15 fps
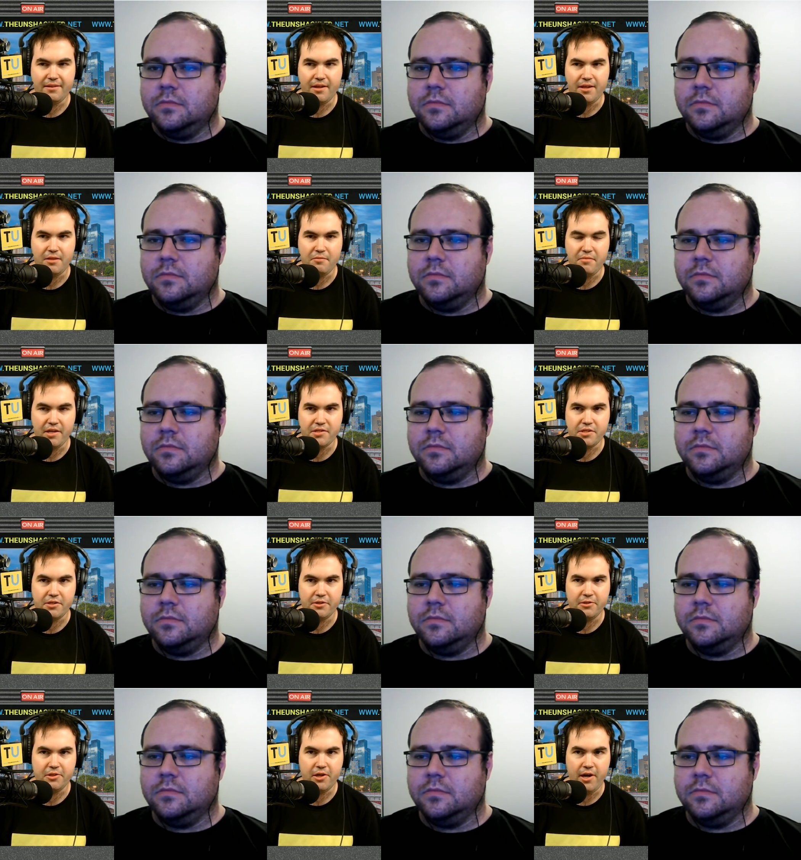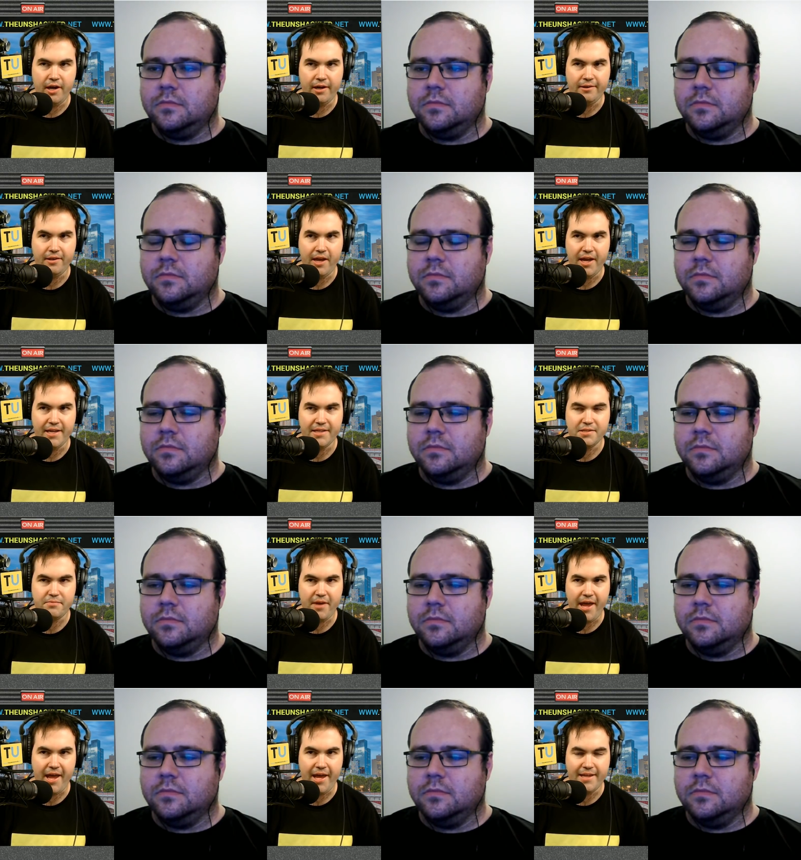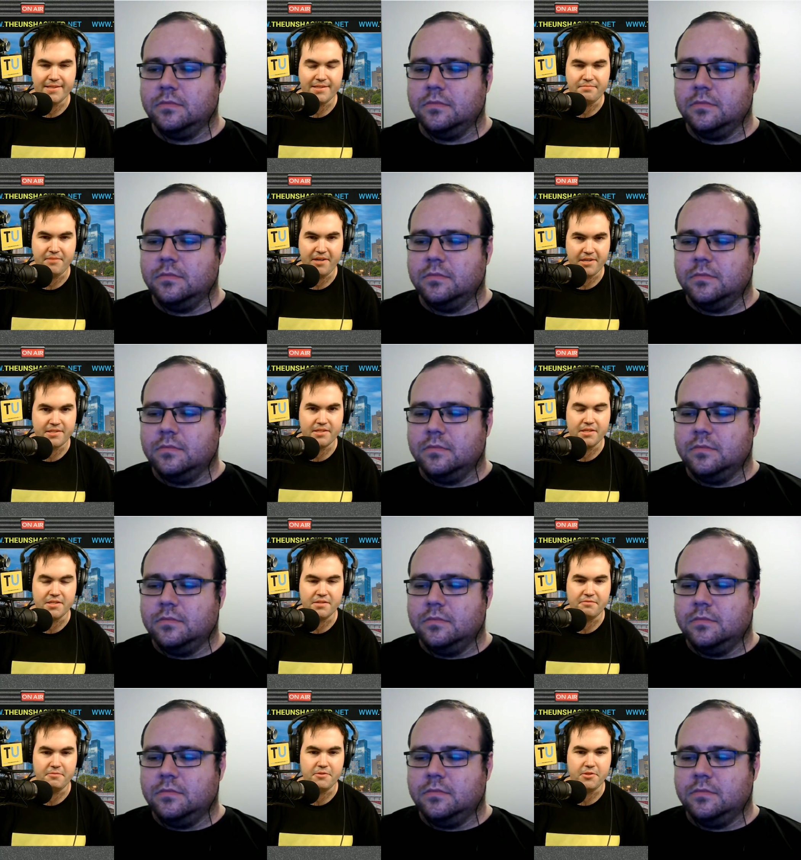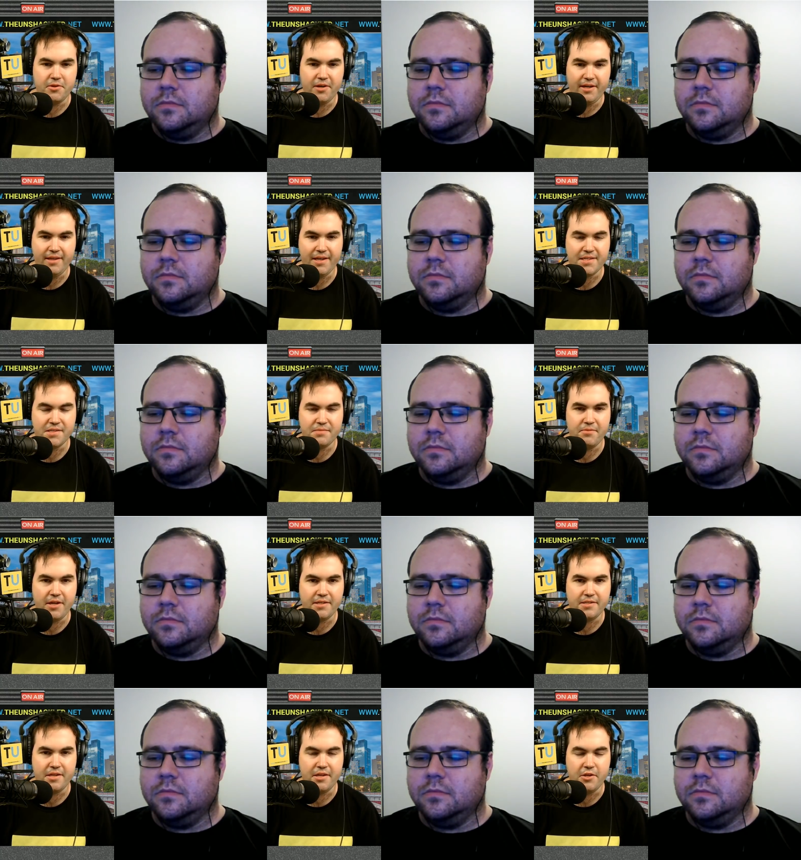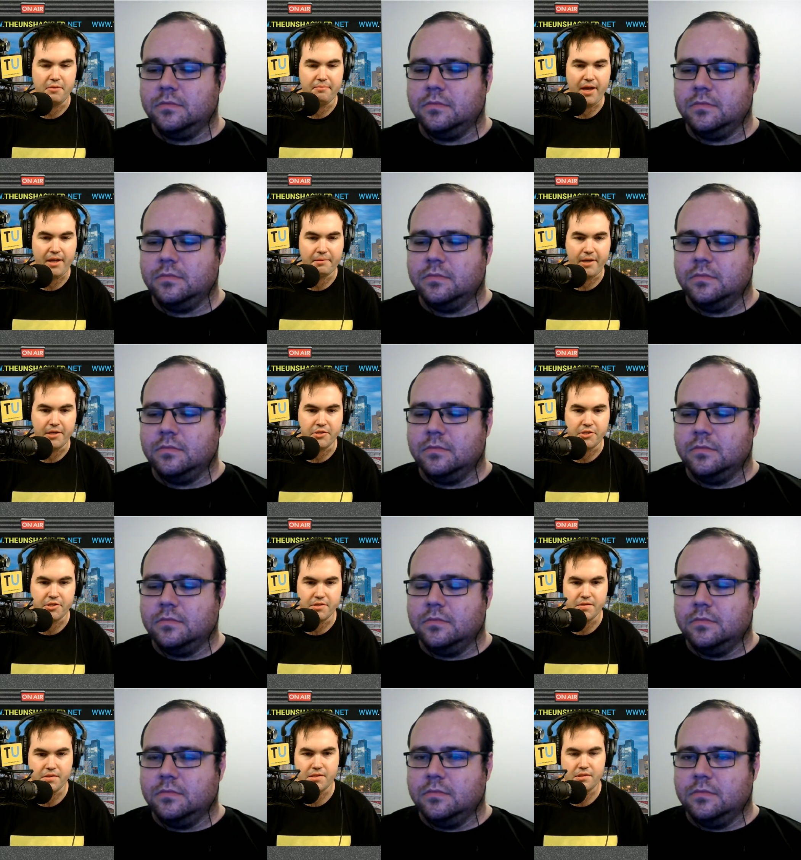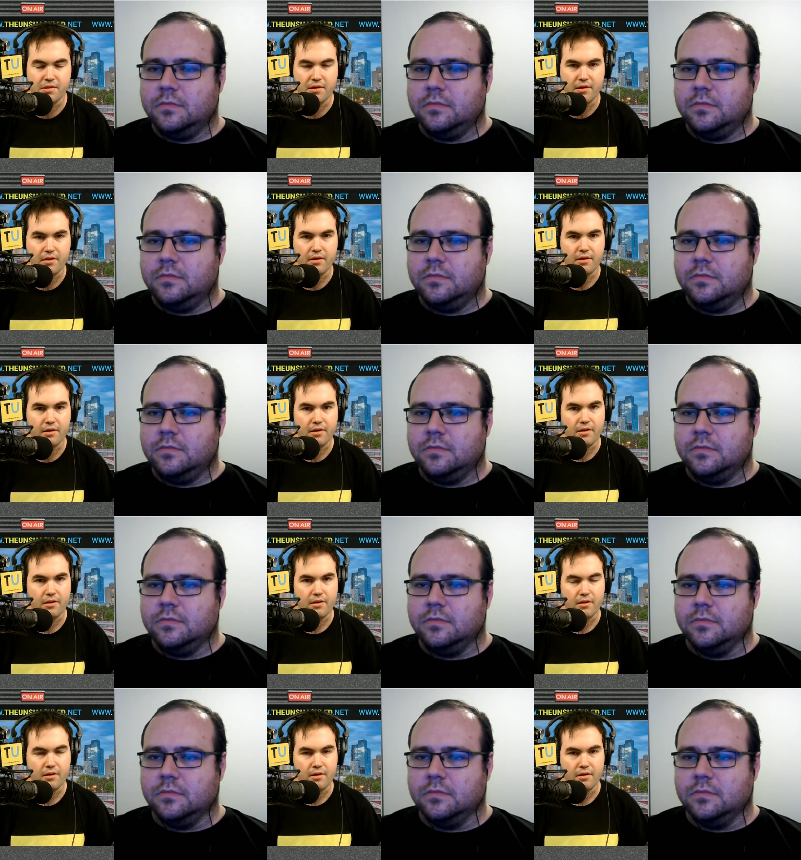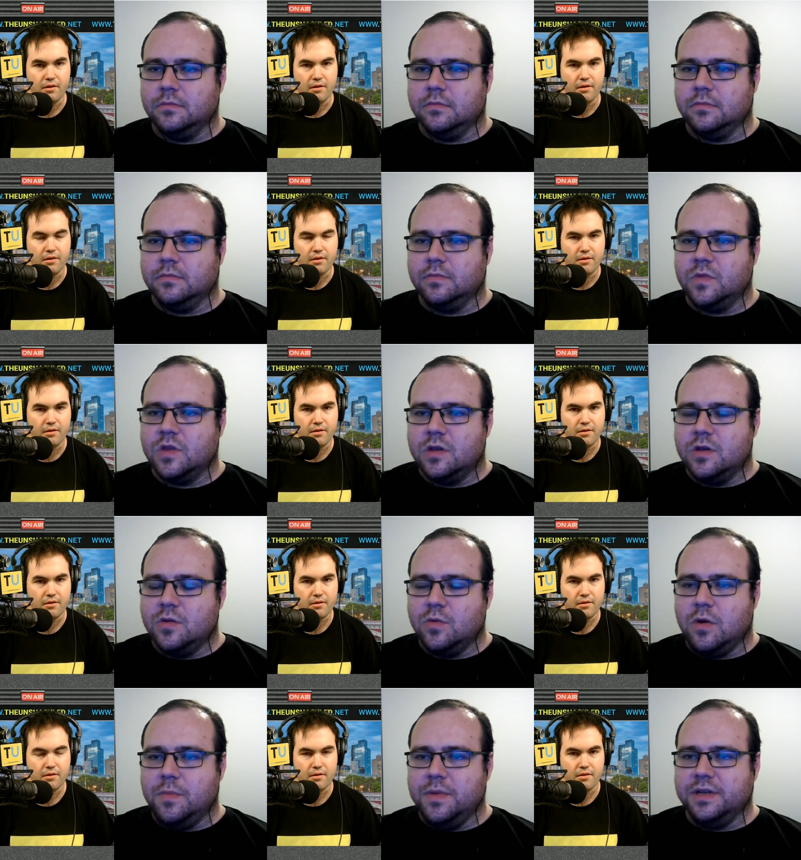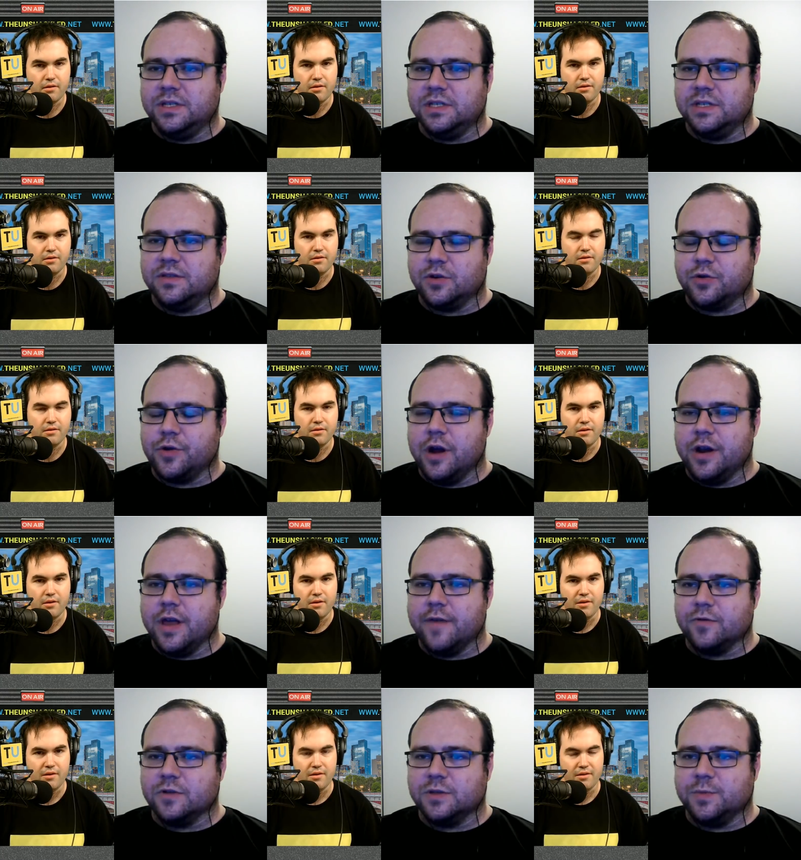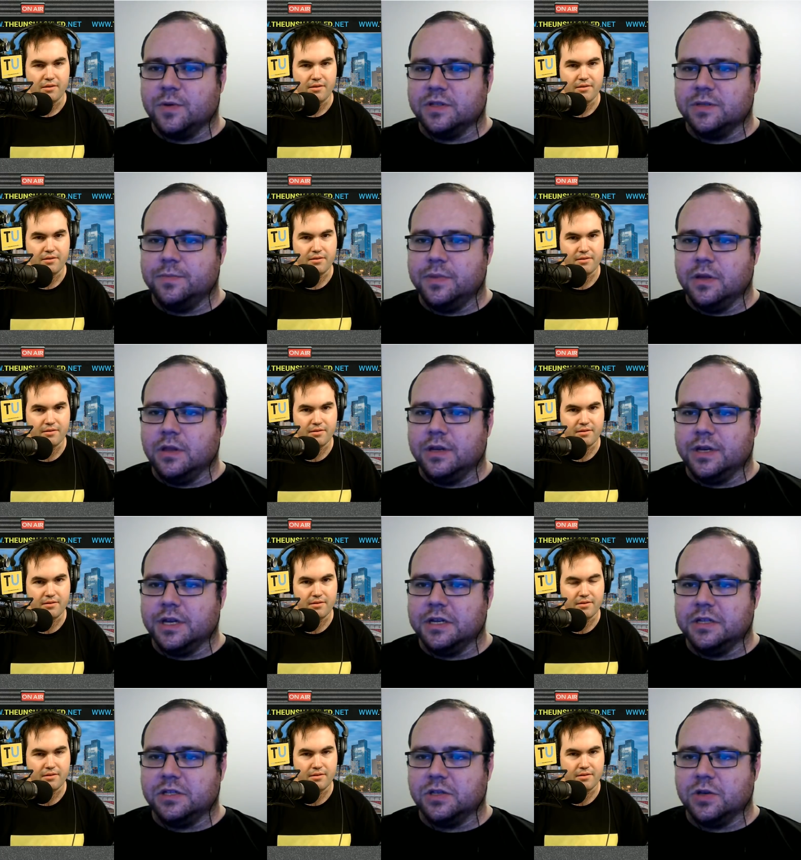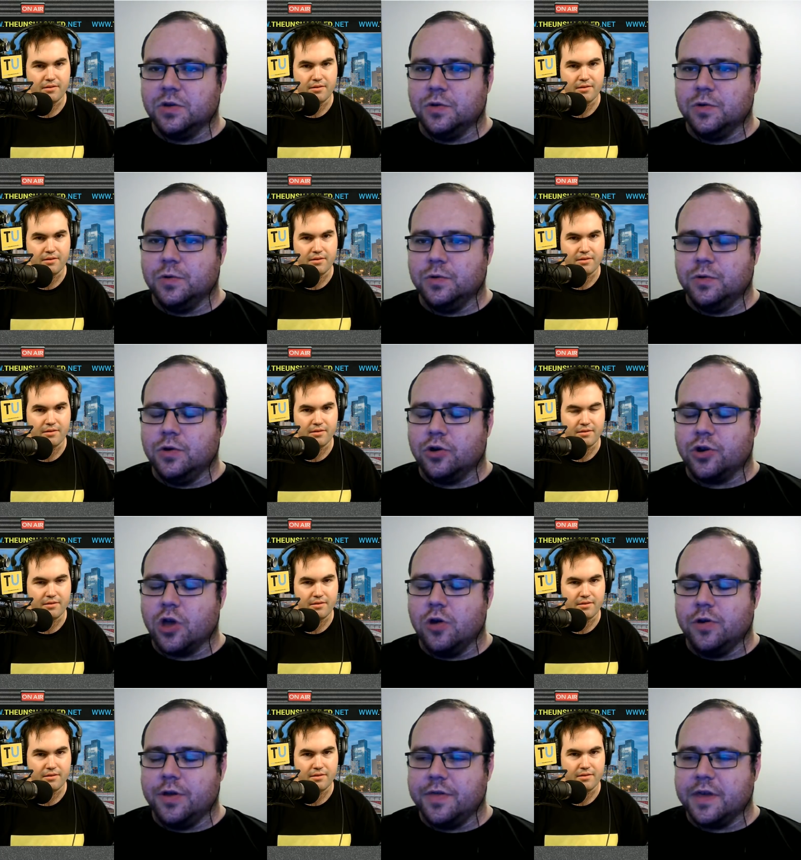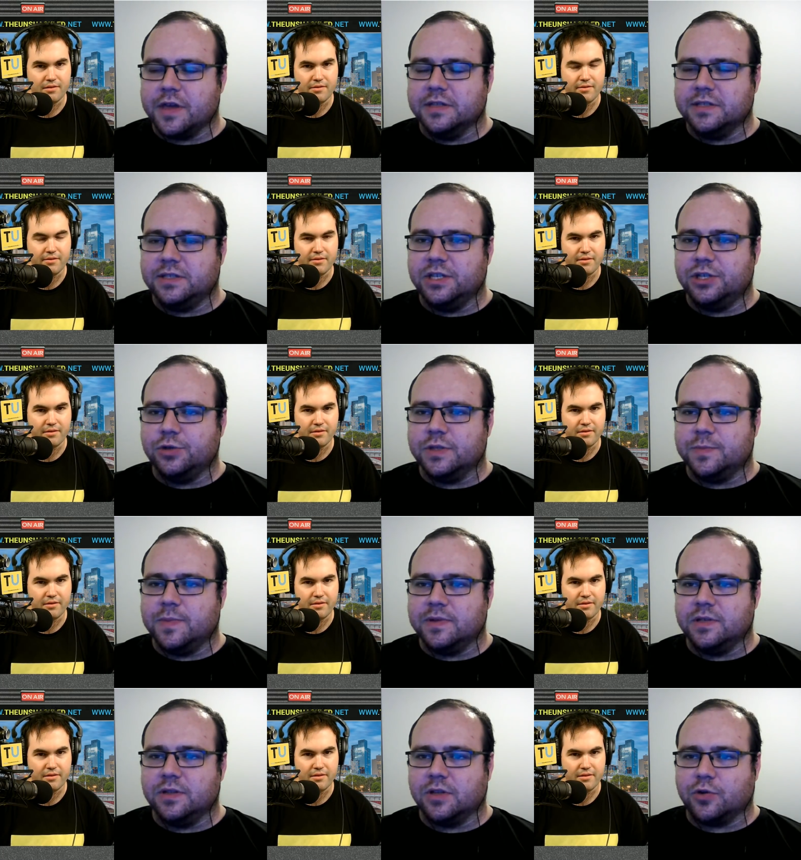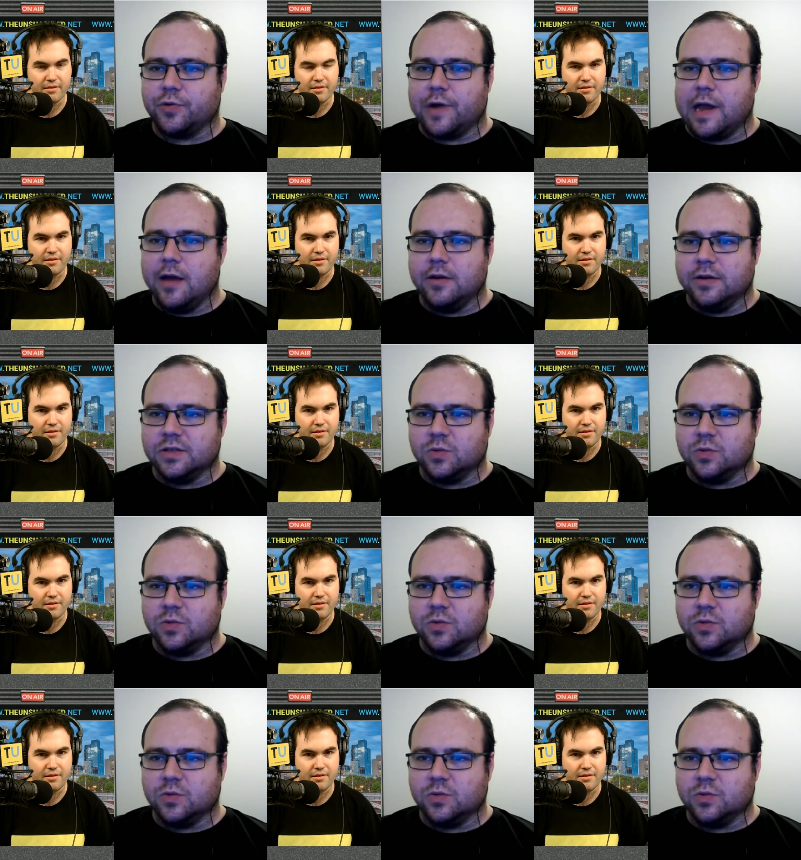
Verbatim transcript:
Speaker 1: that the ministerial guidelines bans ministers from doing this, but uh, not backbenchers.
Speaker 2: Mm. Well, ministers of the Crown have a responsibility to not only their constituents, but to the Crown as